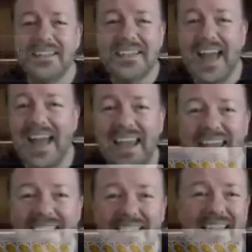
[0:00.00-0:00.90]
a day,
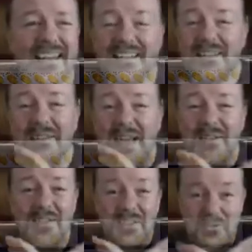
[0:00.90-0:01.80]
it's, the
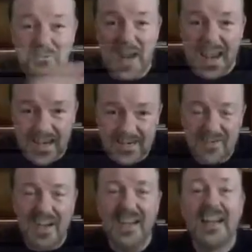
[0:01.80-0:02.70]
house is a wreck,
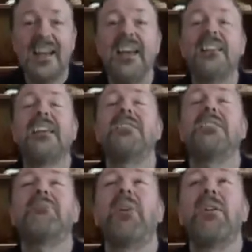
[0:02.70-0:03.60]
right? They're
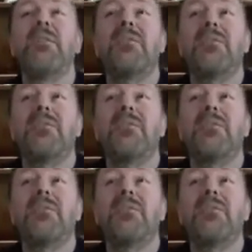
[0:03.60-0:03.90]
just both